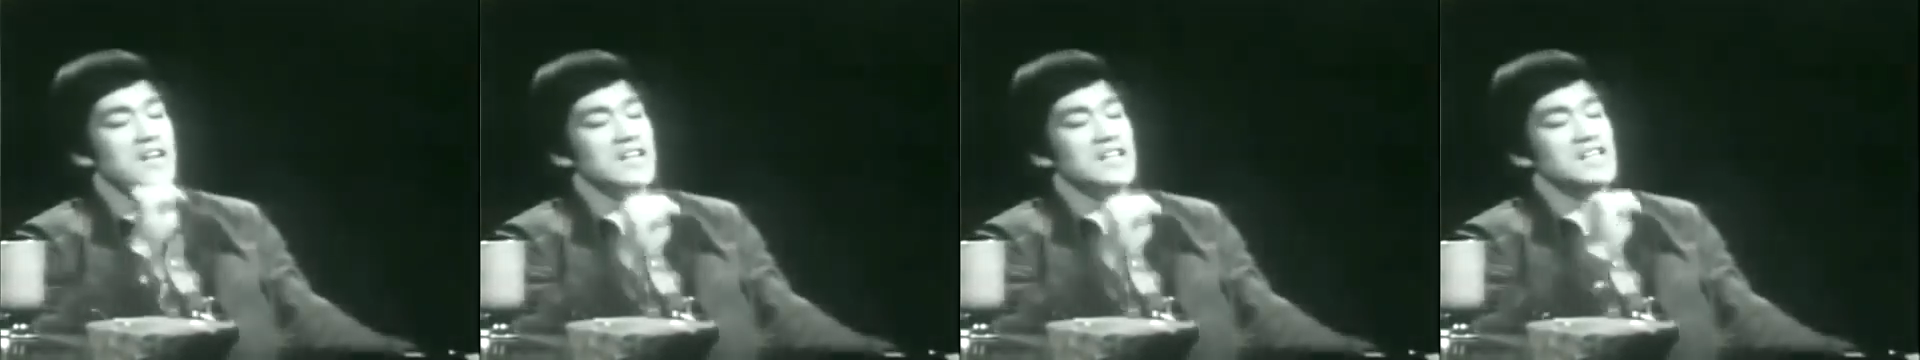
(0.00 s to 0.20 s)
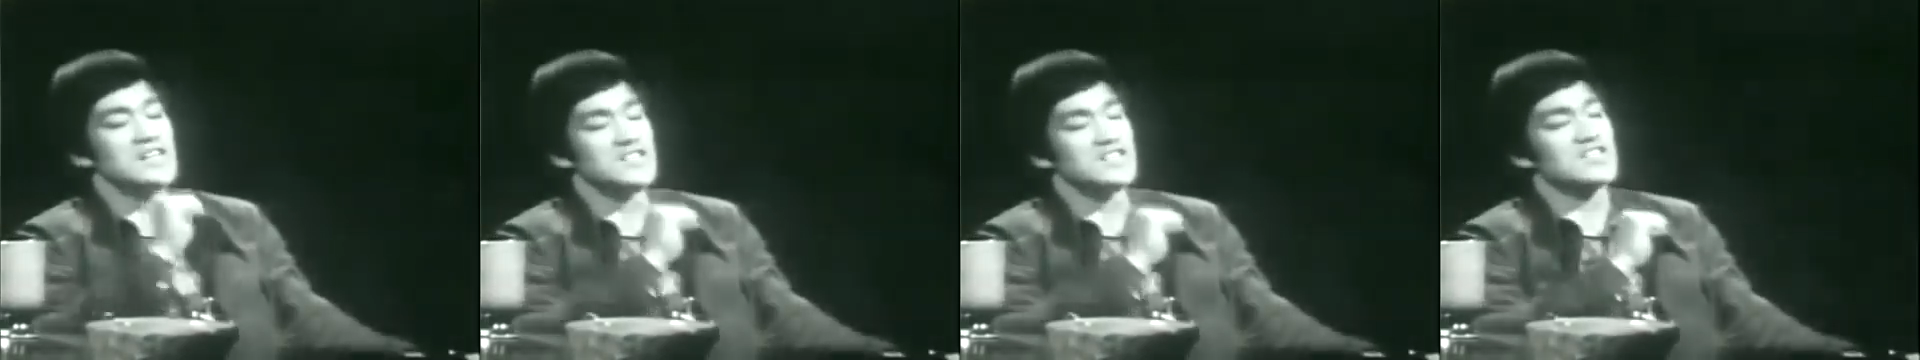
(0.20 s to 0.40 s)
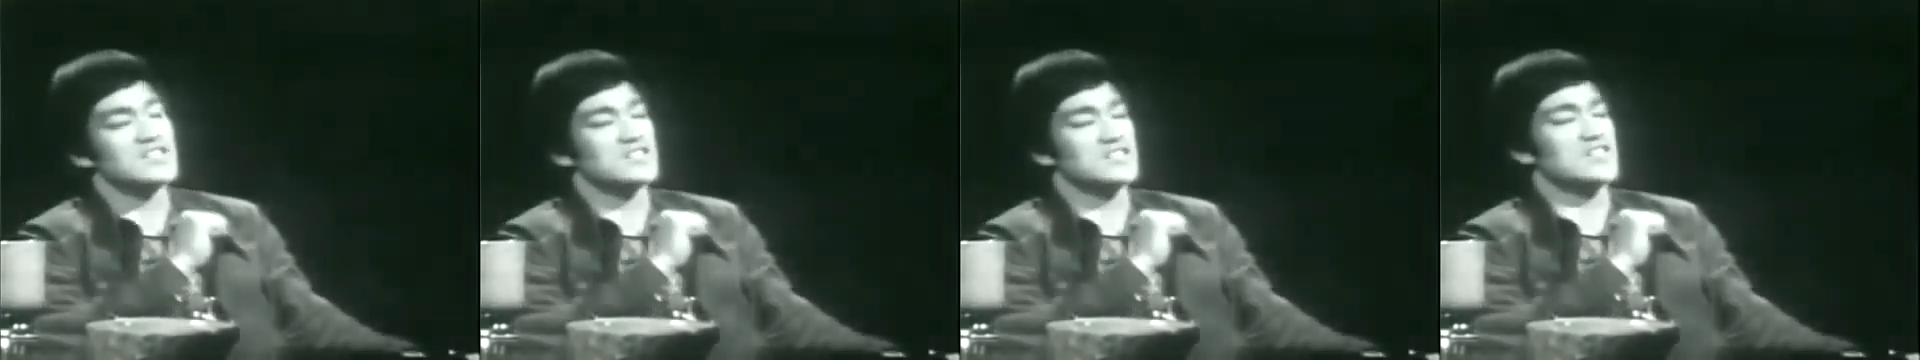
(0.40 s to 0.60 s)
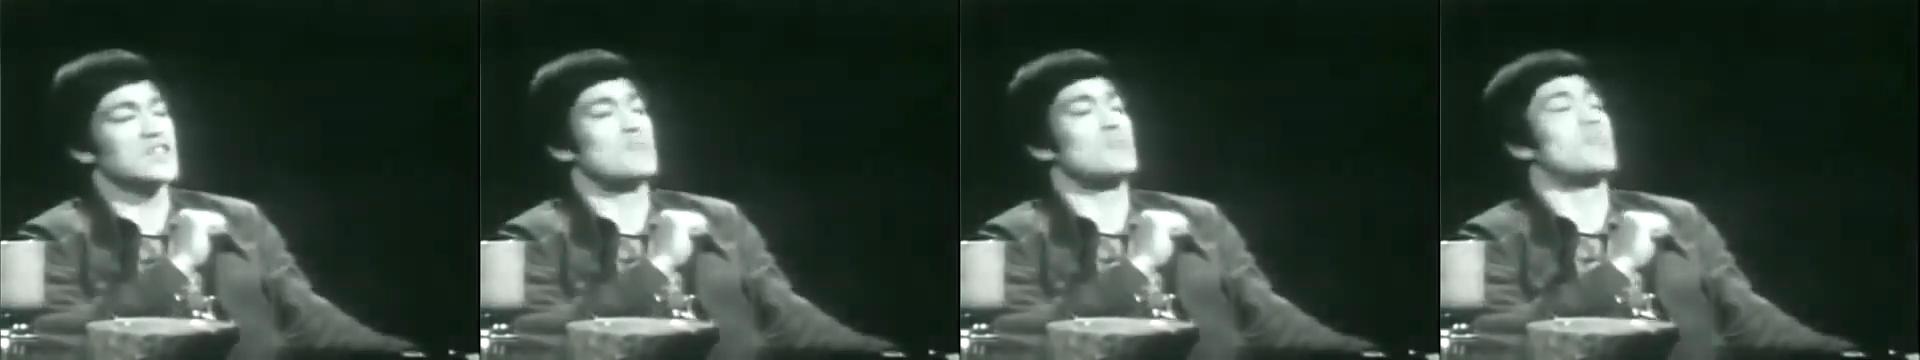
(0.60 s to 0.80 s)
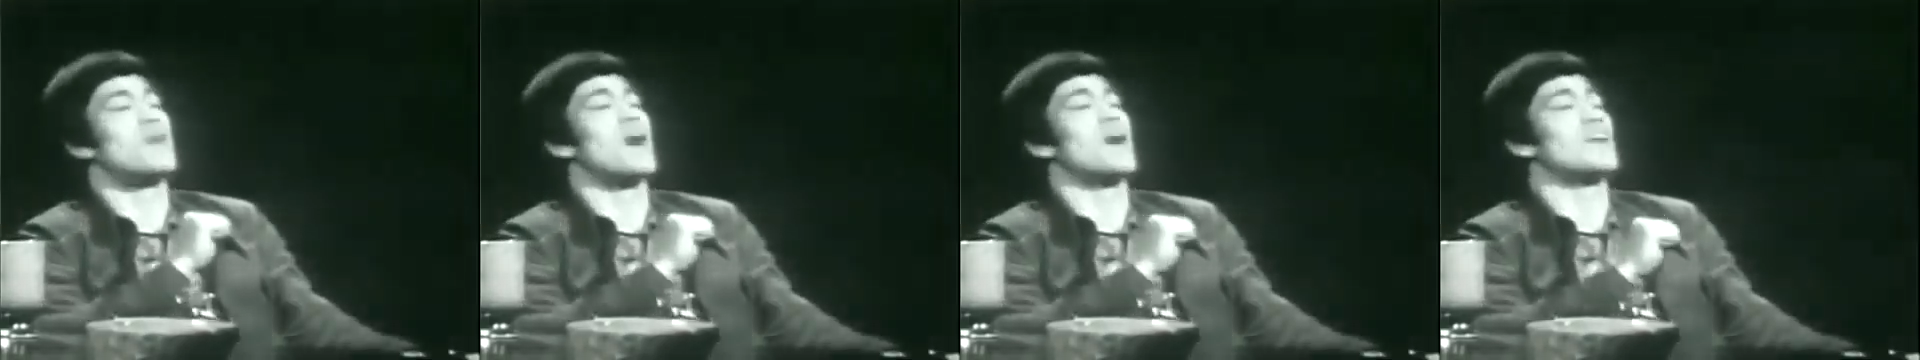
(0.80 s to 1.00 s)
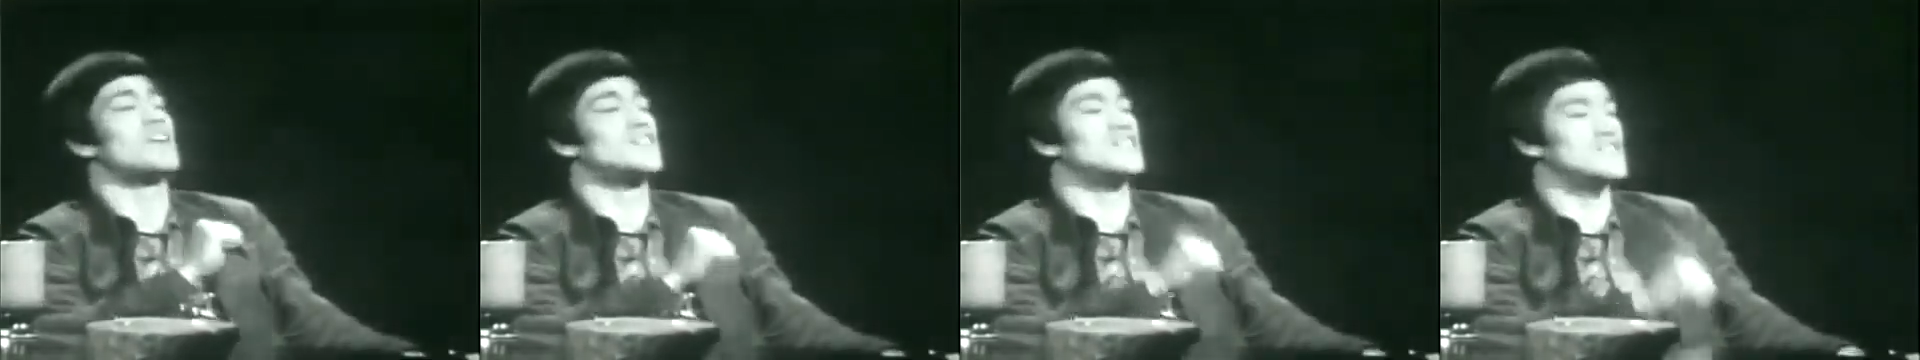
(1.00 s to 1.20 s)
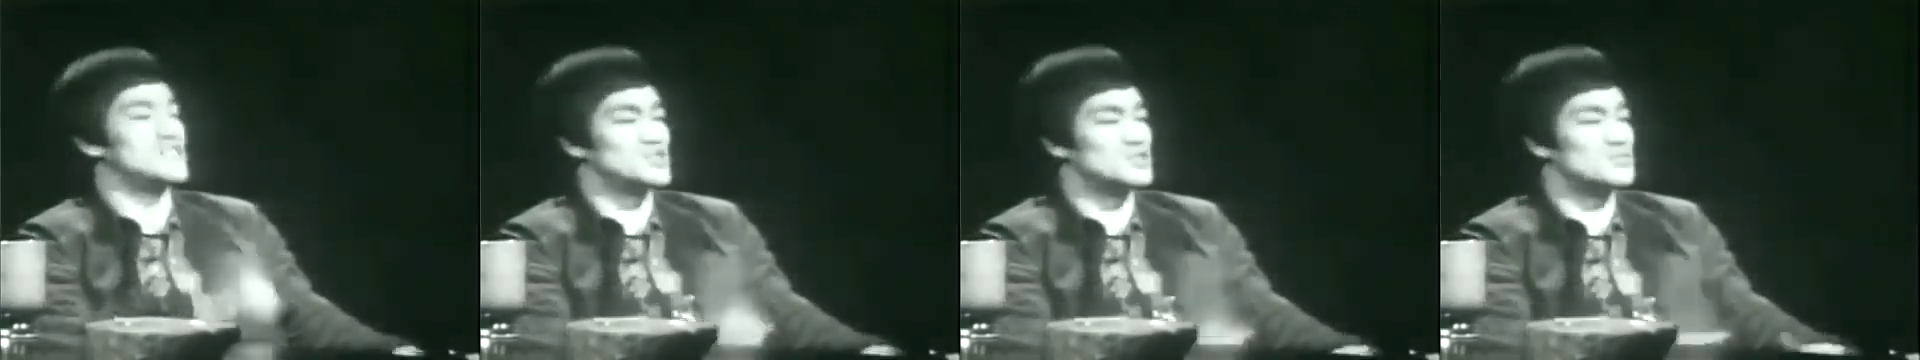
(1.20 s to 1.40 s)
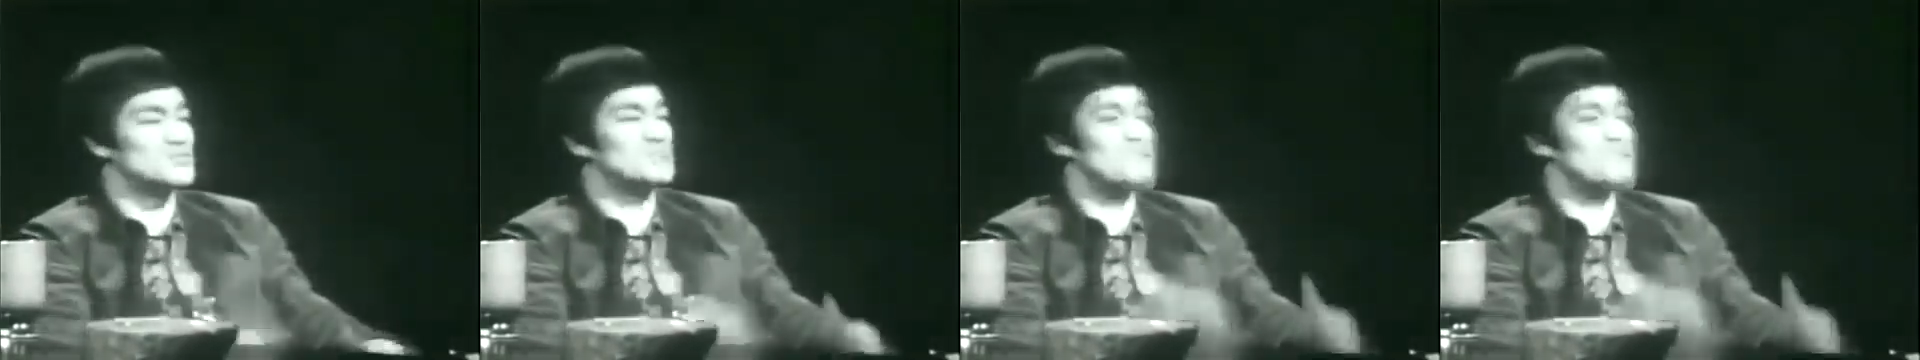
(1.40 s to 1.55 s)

least somebody is